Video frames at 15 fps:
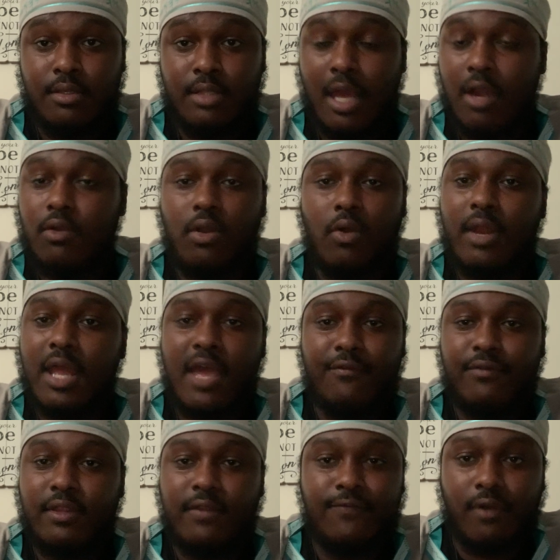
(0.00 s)
Y'all don't know the
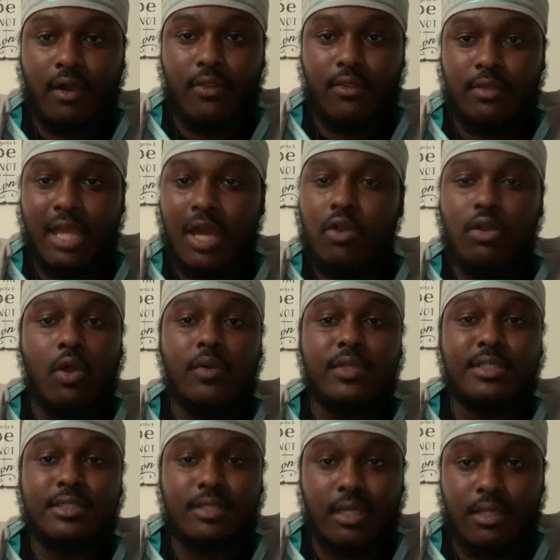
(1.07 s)
Heavenly Father. Y'all don't know
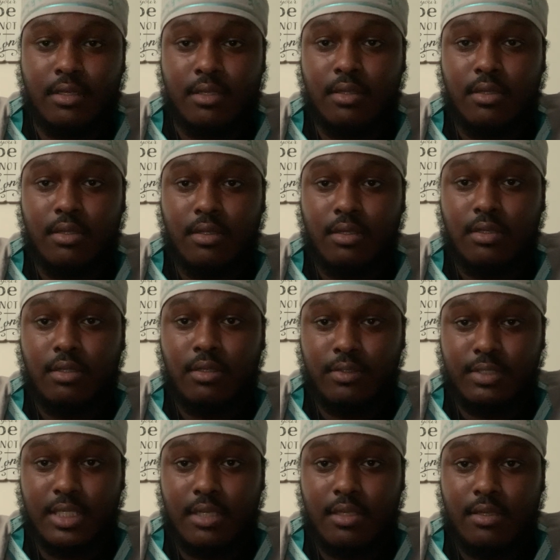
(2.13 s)
his son.
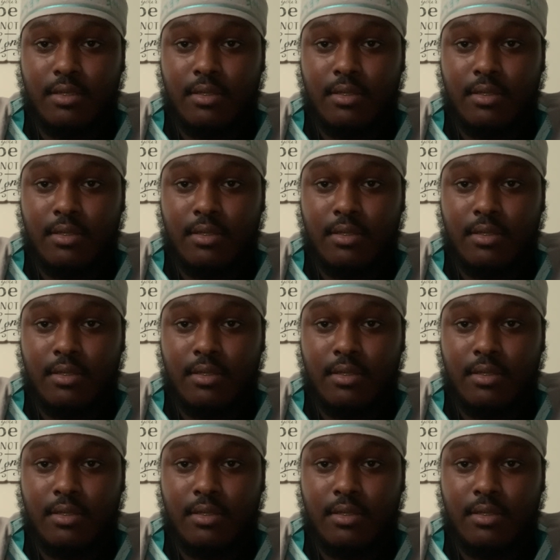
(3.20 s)
See?